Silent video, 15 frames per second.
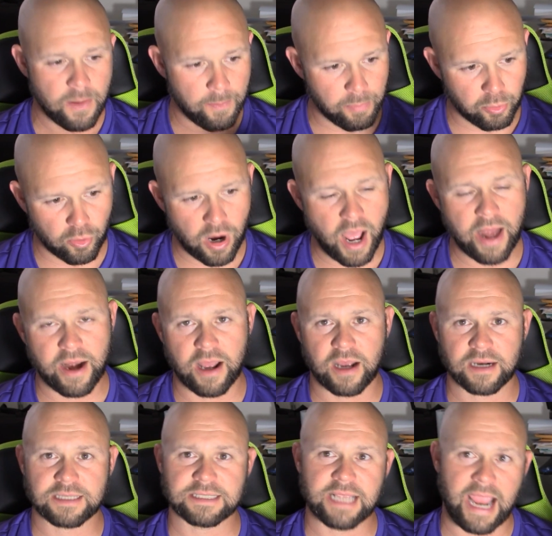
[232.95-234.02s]

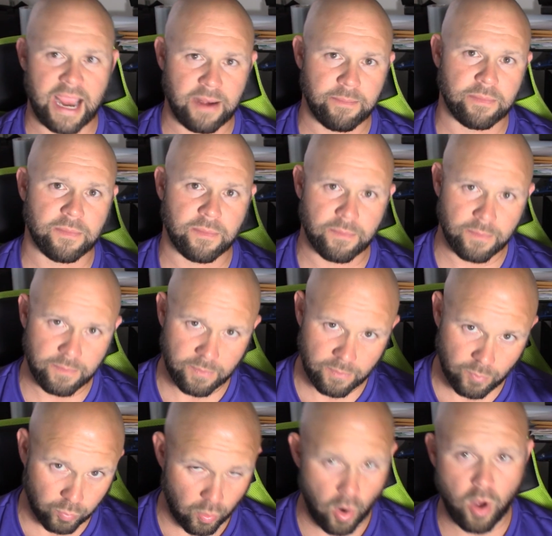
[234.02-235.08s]
products and
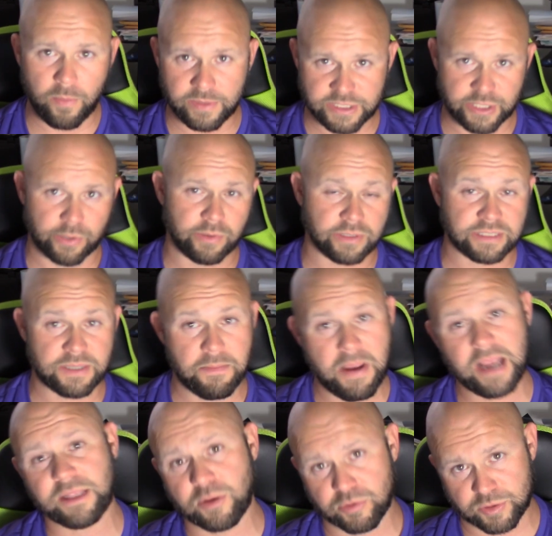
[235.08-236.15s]
raw materials to
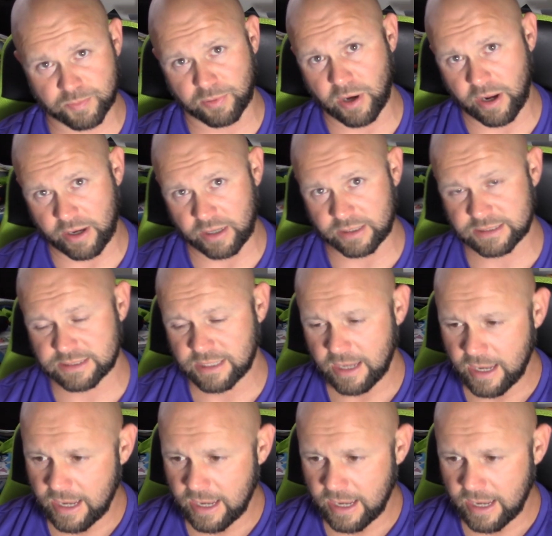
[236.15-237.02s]
make those products.